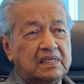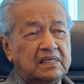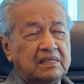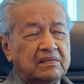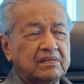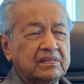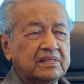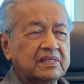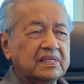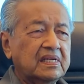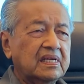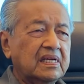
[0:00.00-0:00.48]

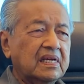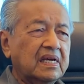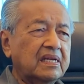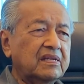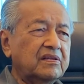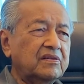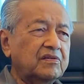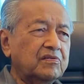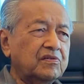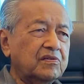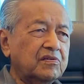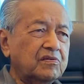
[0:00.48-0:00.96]
You see,
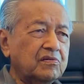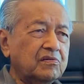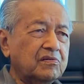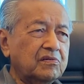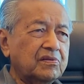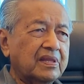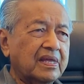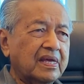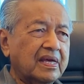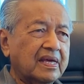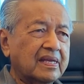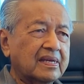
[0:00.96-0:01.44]
and you
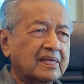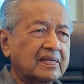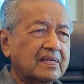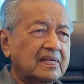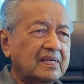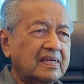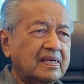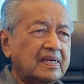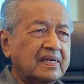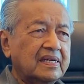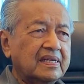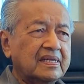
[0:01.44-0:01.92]
do that,
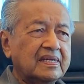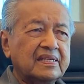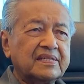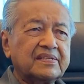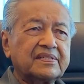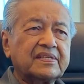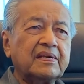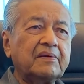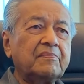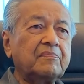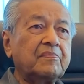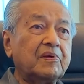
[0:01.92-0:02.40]
the
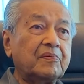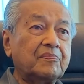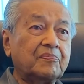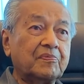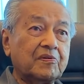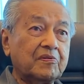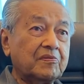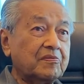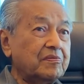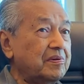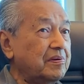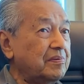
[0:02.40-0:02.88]
same
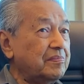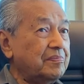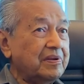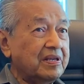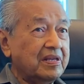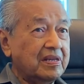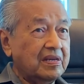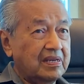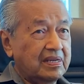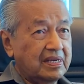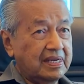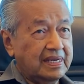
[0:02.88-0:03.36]
people will
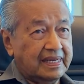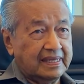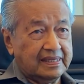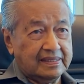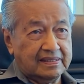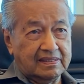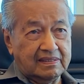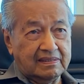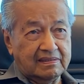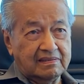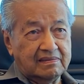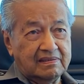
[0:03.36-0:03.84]
be
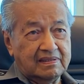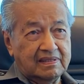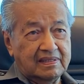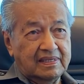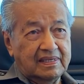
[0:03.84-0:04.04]
elected.